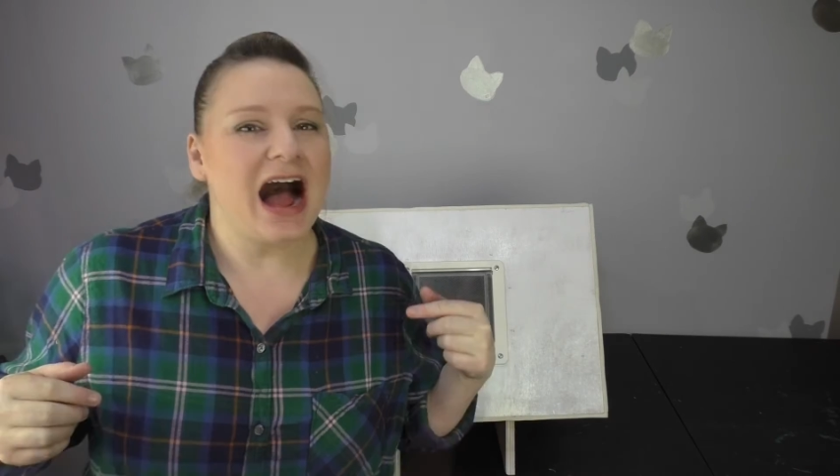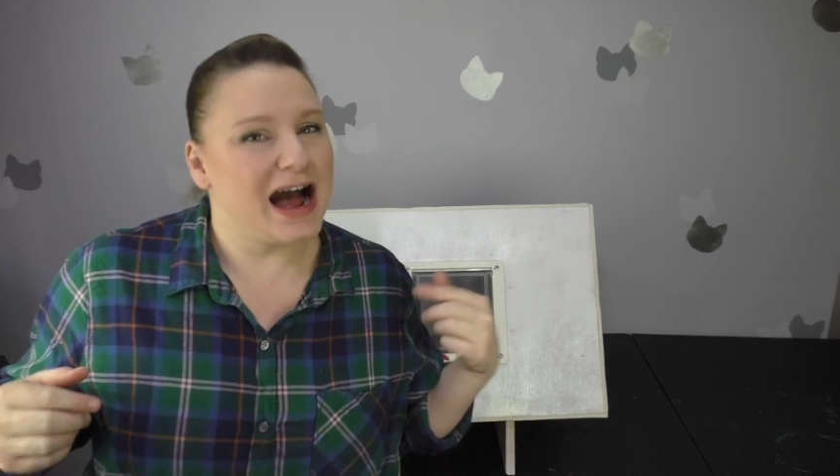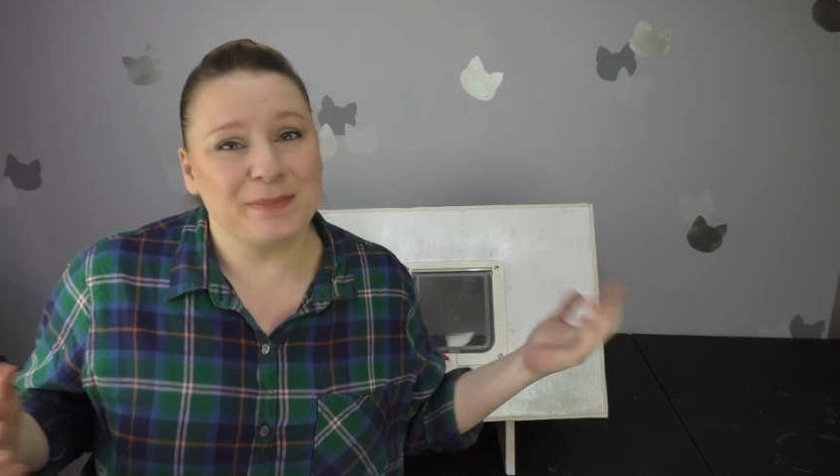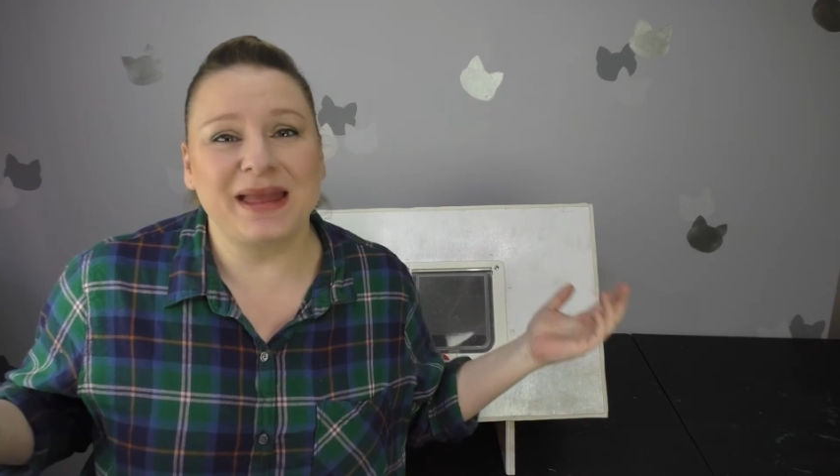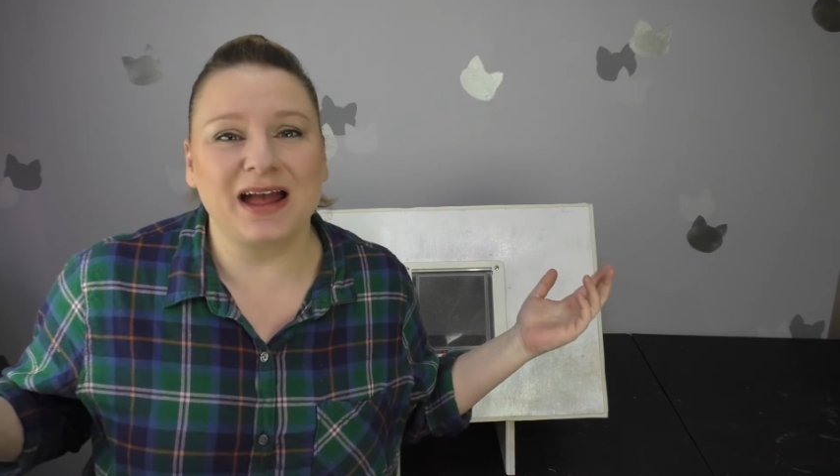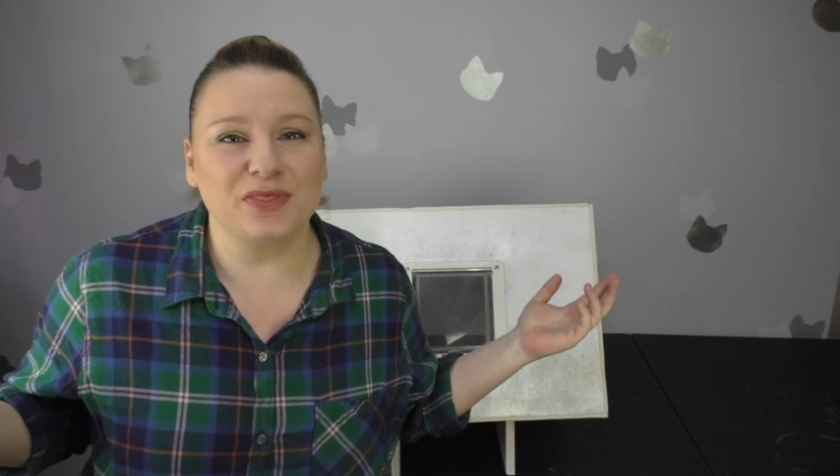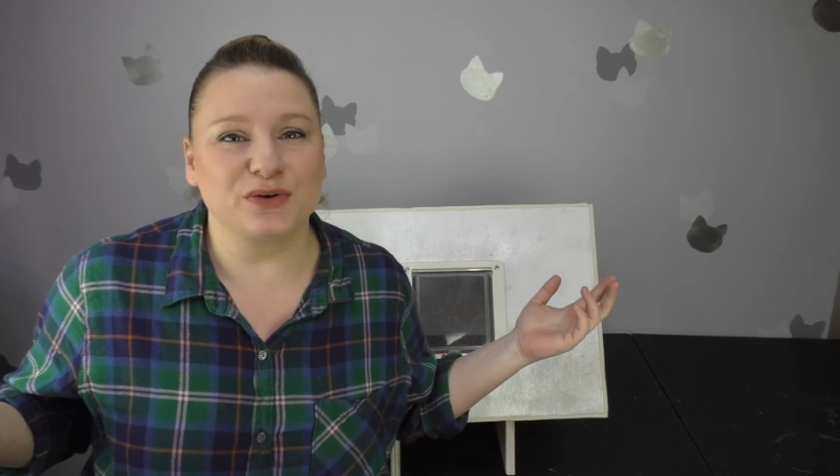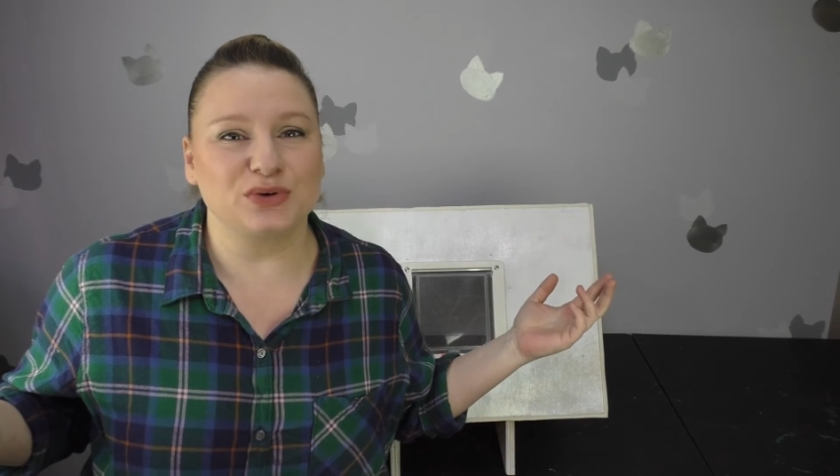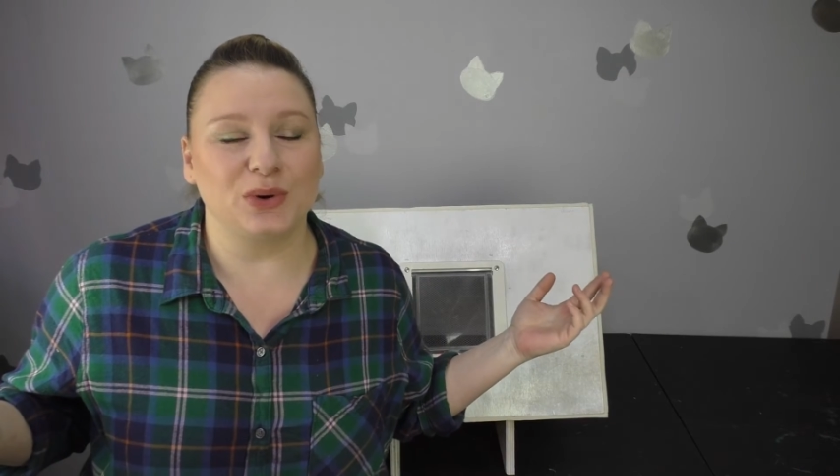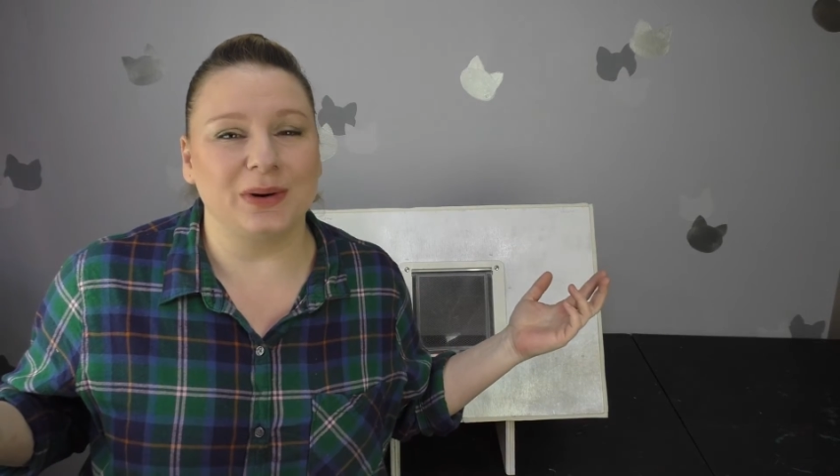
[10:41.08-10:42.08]
I make
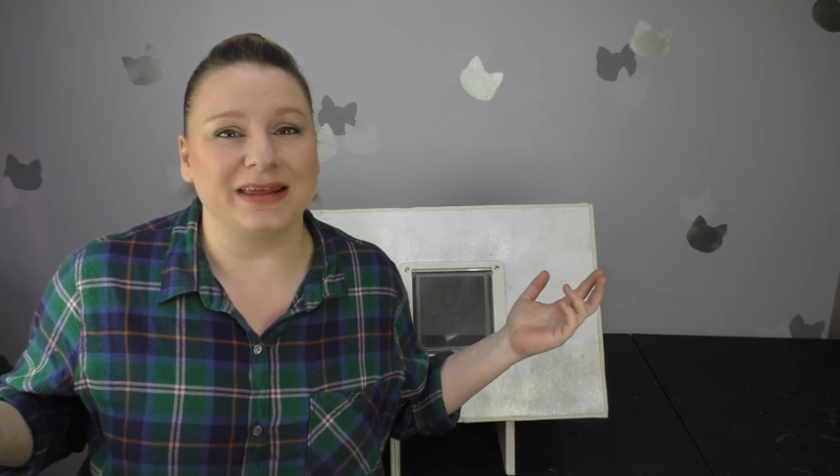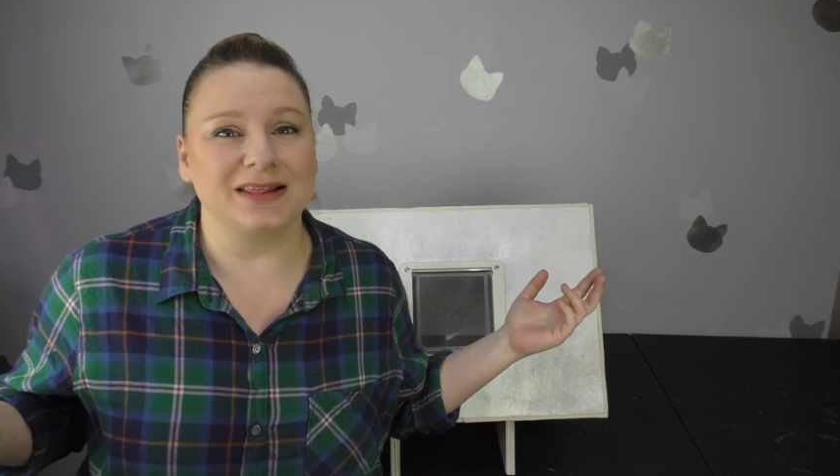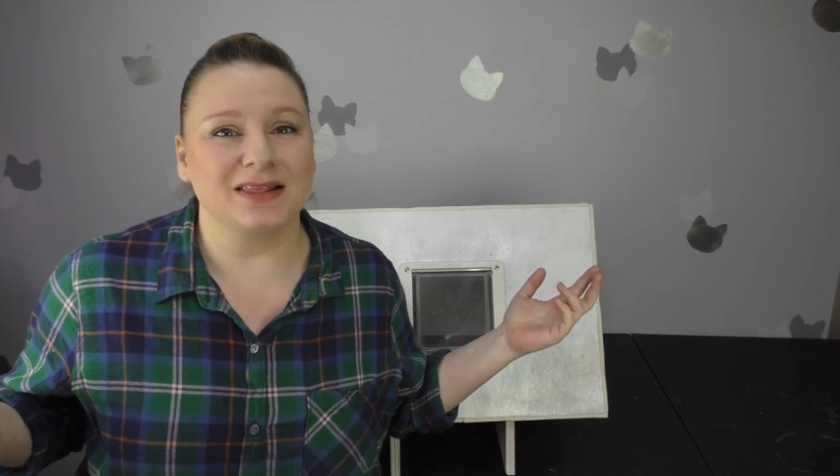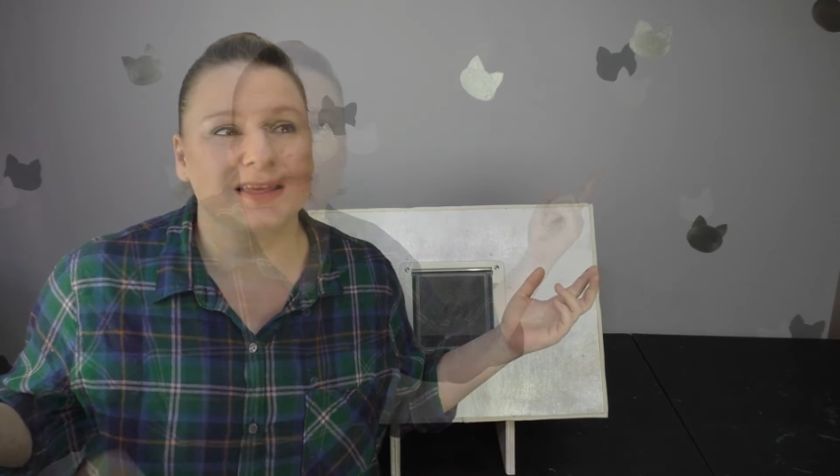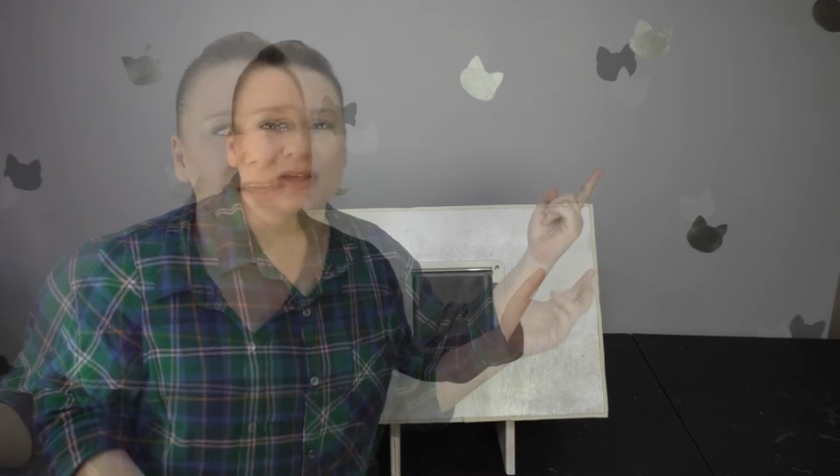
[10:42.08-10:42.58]
other toys.